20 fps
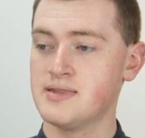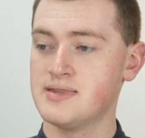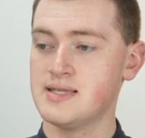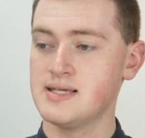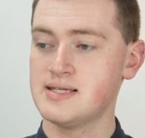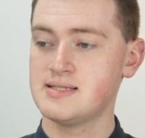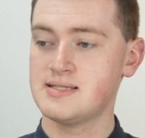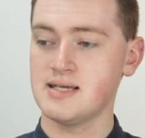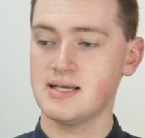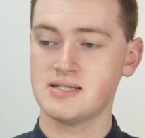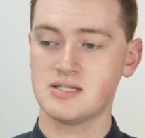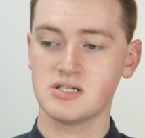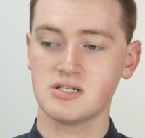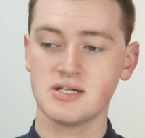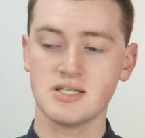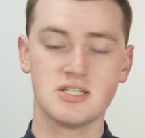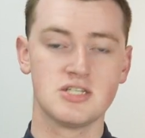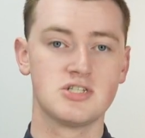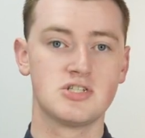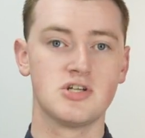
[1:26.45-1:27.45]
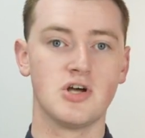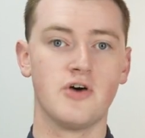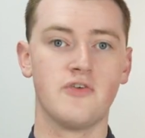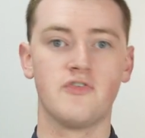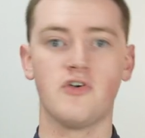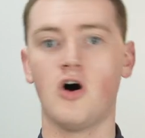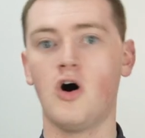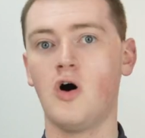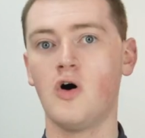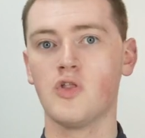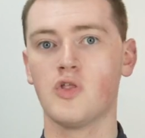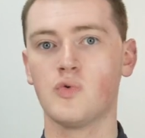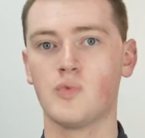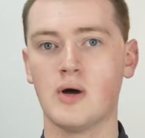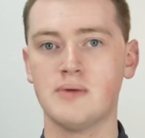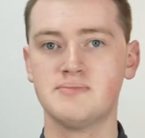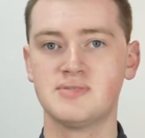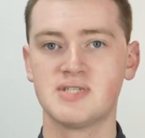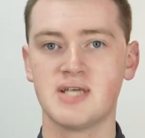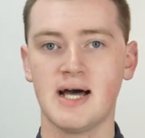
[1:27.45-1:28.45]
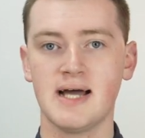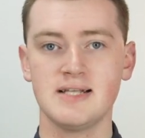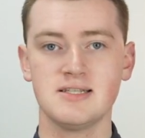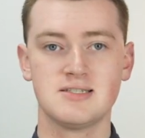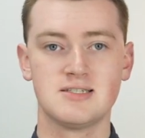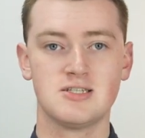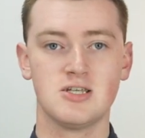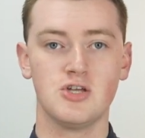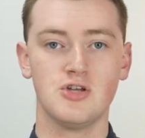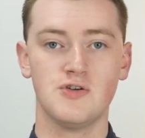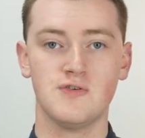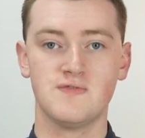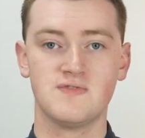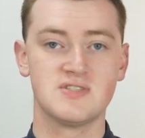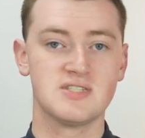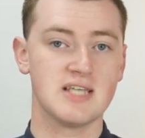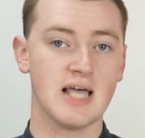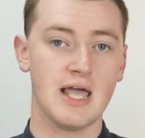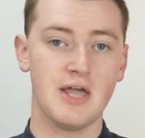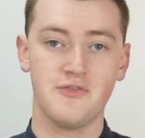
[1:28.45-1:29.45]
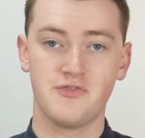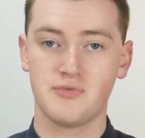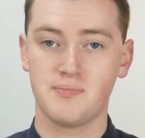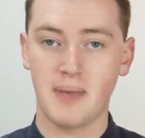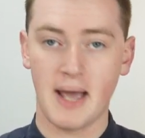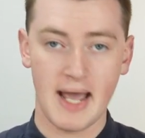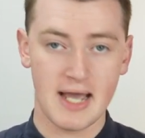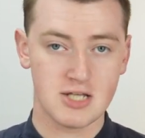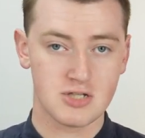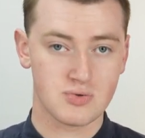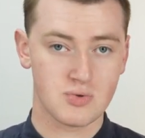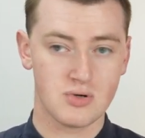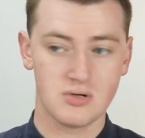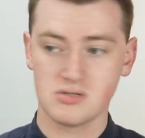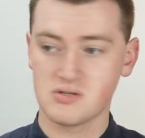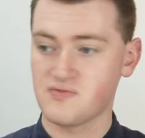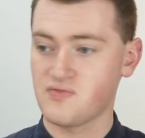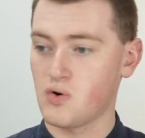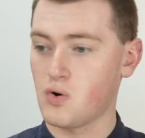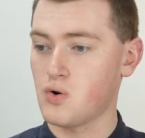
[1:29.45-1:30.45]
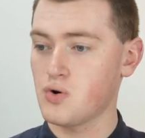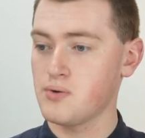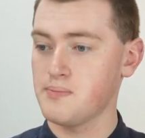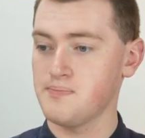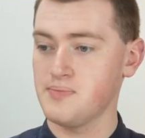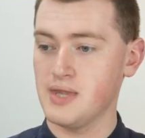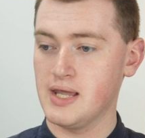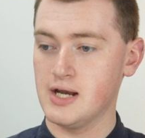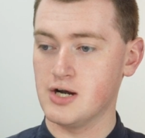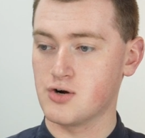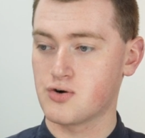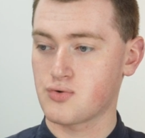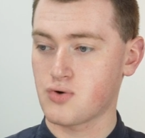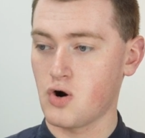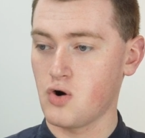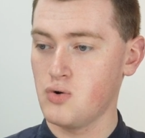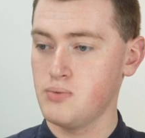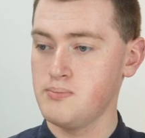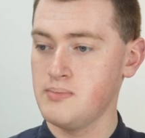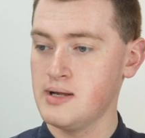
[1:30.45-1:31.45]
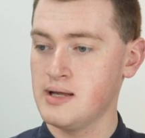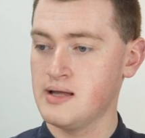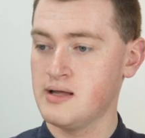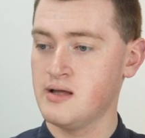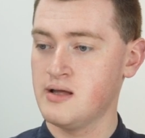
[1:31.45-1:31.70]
this is a list of all the websites you've saved passwords for in Chrome.